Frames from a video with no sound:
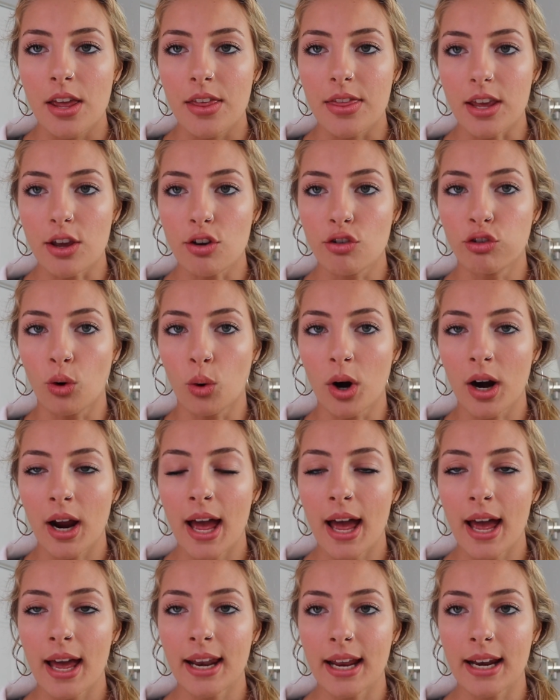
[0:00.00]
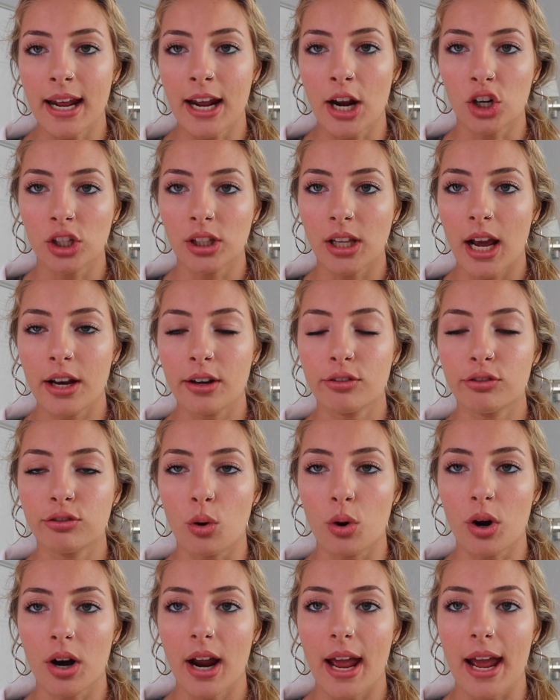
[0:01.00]
The forehead and hairline
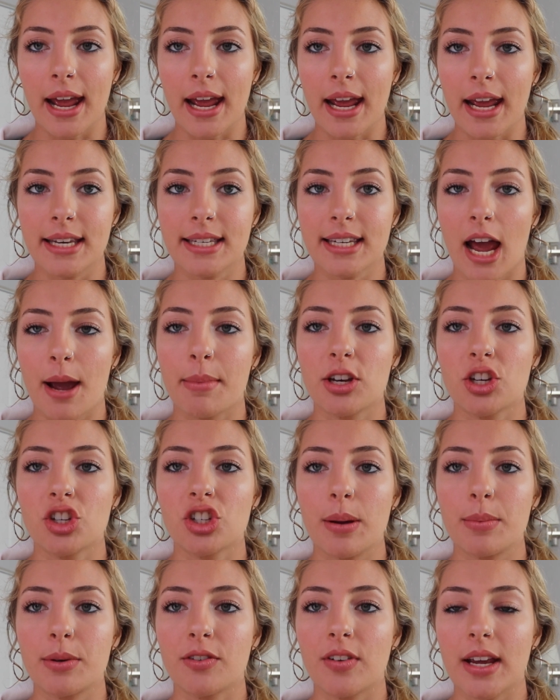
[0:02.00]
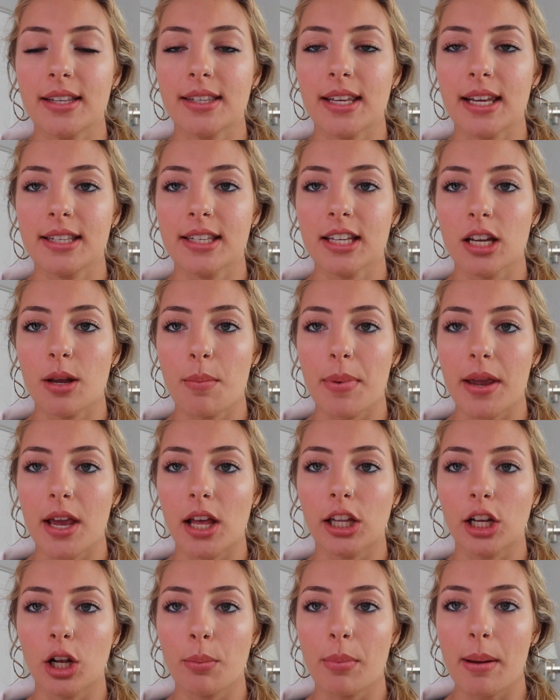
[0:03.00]
for a diamond-shaped face is going to be a
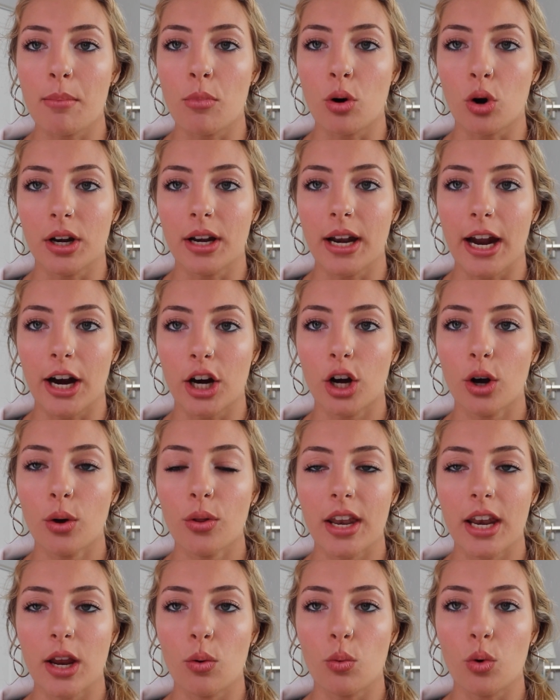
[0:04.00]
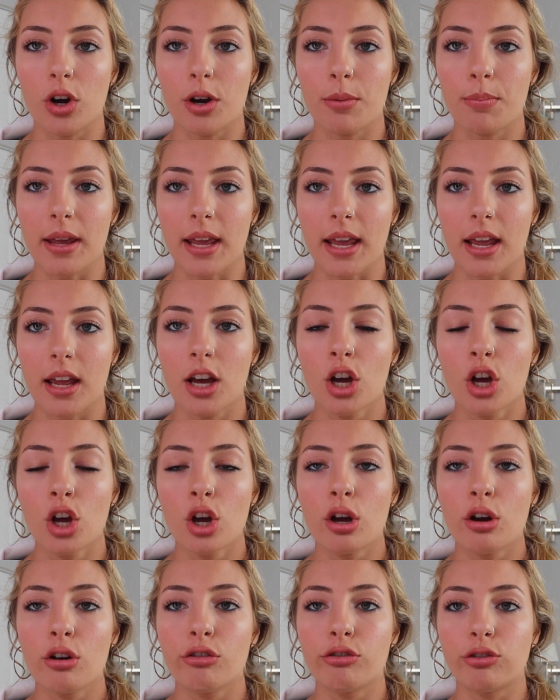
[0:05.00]
little bit more narrow than it would be
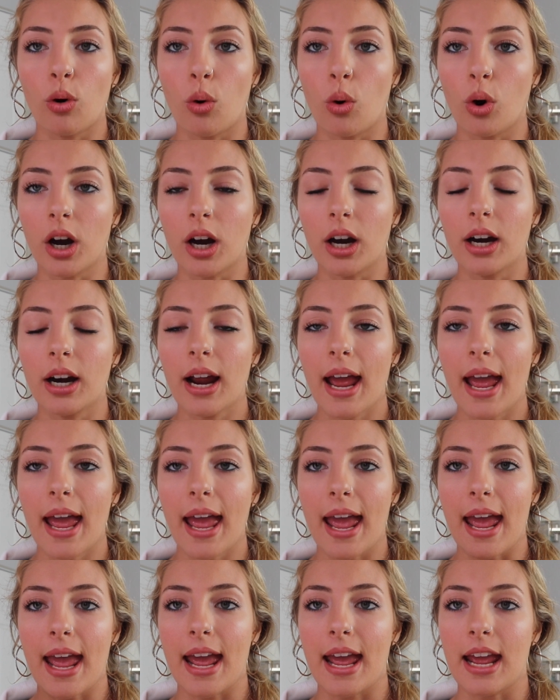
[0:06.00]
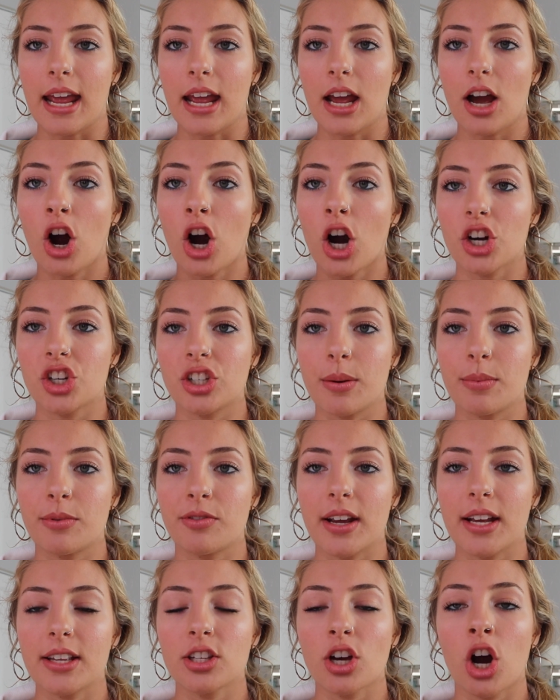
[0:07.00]
for a heart-shaped
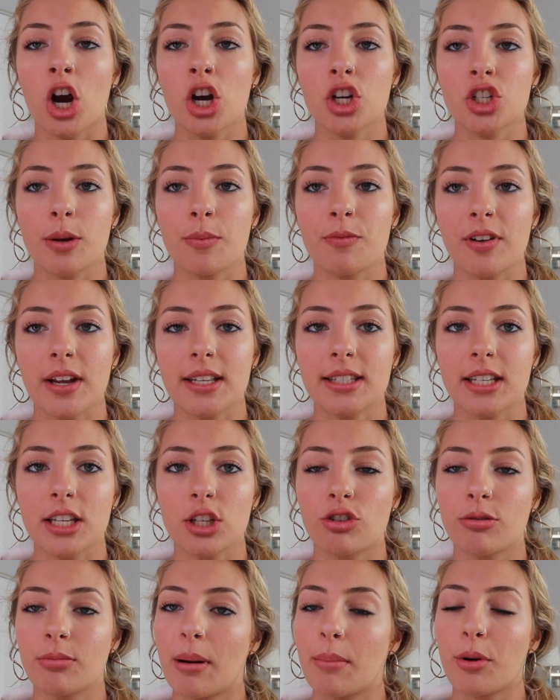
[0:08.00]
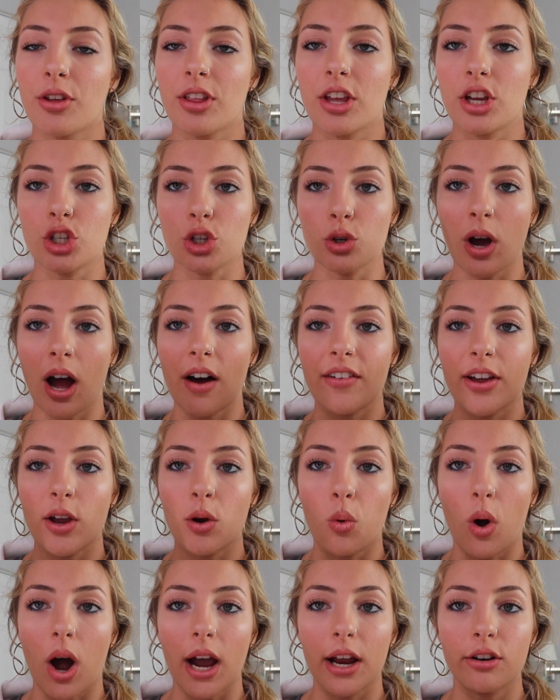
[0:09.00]
face. Heart-shaped faces, remember, they do have a
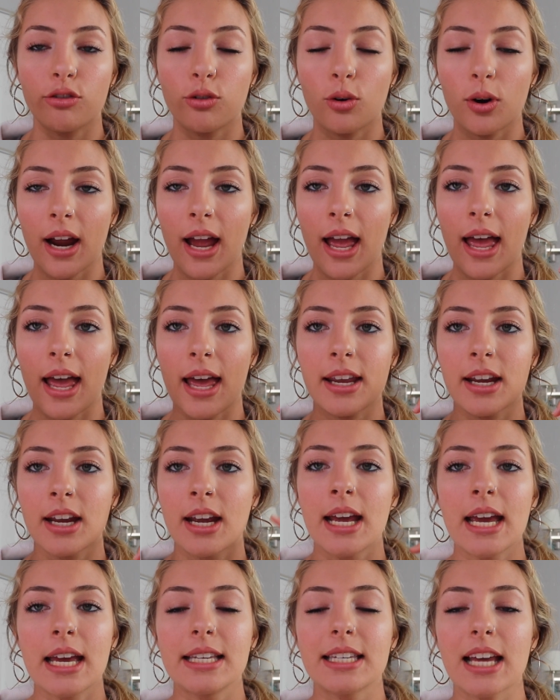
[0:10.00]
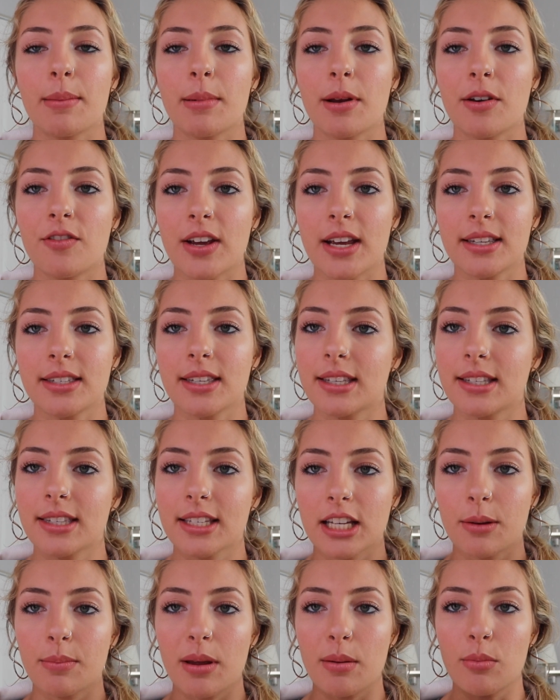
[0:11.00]
wide forehead. Diamond faces, it's
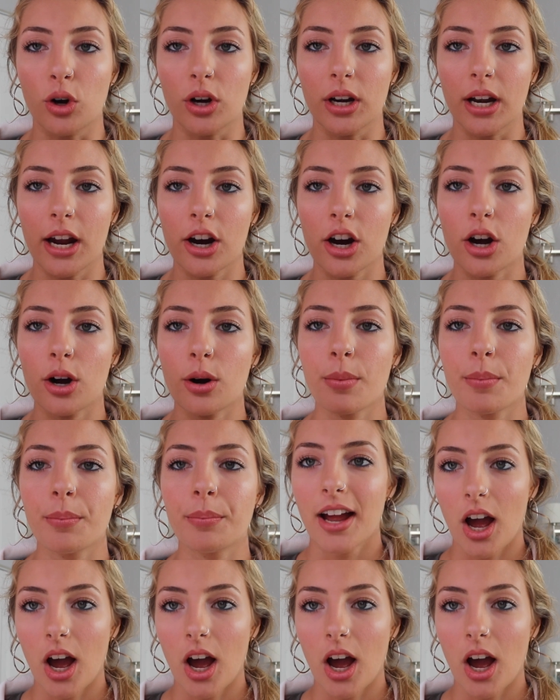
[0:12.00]
going to be more narrow.